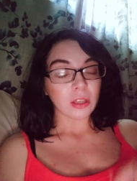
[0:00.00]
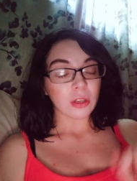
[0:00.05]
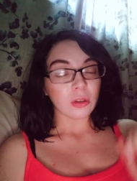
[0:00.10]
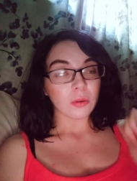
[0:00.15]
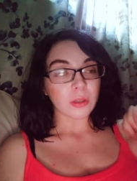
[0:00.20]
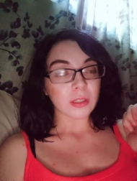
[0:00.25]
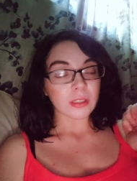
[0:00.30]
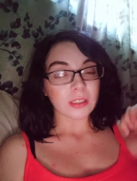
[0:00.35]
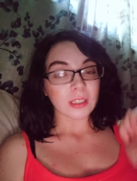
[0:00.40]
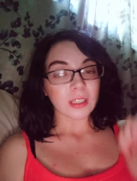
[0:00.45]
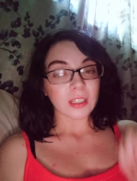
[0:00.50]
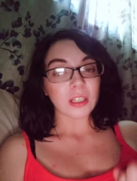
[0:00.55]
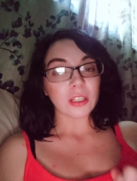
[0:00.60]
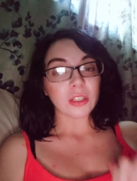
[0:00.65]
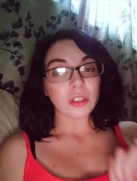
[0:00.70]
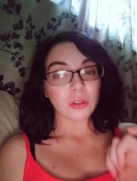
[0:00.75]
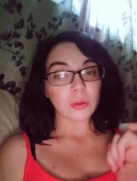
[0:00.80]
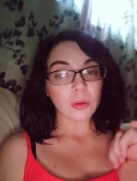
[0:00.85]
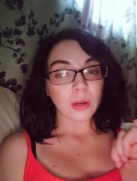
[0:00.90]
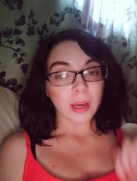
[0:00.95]
you and
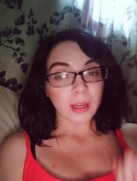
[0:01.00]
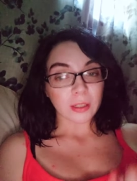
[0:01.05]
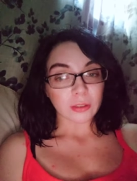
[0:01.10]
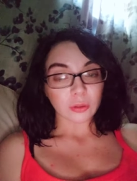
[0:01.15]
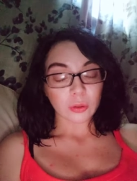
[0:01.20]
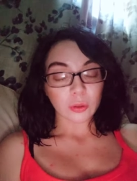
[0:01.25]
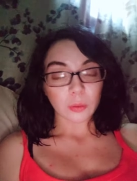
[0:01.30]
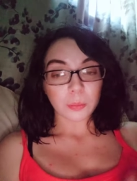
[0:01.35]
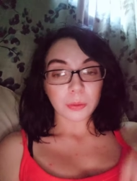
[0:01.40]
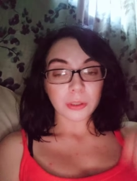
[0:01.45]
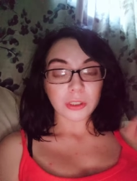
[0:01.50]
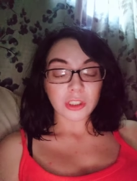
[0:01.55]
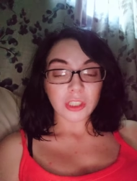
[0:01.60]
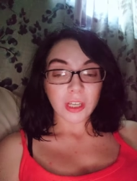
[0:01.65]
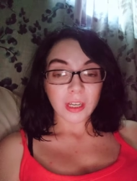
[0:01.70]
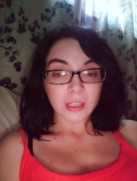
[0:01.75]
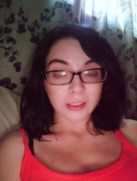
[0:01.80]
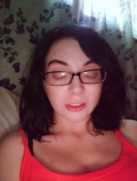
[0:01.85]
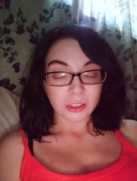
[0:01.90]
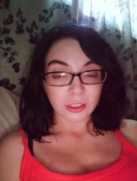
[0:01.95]
sending you astral
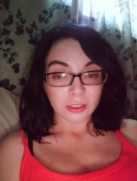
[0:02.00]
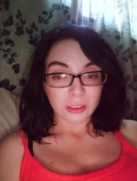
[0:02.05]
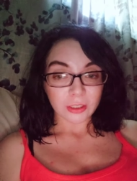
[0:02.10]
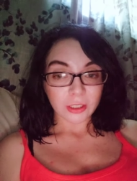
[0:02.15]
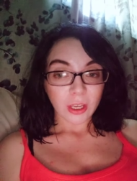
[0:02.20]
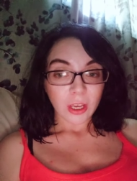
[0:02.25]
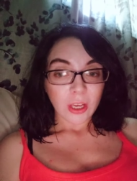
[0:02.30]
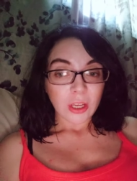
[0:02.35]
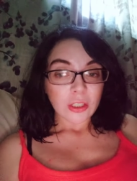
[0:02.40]
projections.